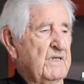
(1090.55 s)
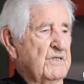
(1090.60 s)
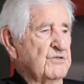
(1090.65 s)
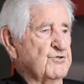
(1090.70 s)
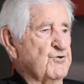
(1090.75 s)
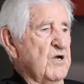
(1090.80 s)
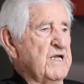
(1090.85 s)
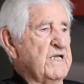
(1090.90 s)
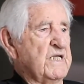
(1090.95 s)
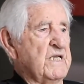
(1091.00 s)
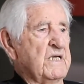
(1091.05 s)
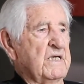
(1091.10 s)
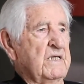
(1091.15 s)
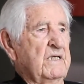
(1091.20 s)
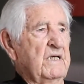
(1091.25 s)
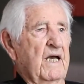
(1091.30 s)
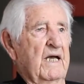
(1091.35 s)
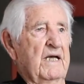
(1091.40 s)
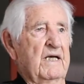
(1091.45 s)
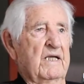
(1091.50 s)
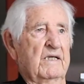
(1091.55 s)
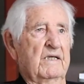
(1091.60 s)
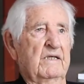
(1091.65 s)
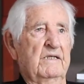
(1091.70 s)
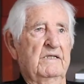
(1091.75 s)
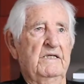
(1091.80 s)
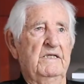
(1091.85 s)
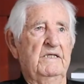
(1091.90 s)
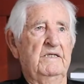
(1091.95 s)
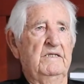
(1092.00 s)
training and
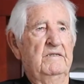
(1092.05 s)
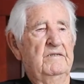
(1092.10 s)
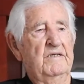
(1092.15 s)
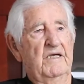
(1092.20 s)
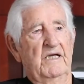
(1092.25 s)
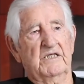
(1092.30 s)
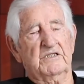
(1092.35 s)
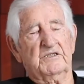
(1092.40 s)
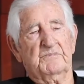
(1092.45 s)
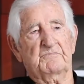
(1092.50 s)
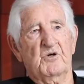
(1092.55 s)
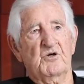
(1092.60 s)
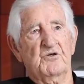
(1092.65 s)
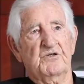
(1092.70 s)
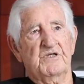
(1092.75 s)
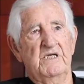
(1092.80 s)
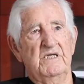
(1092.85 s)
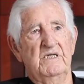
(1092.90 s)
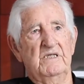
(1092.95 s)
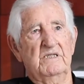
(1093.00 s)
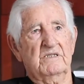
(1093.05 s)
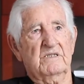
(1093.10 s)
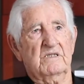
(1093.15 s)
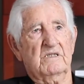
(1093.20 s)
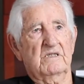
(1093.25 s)
the expertise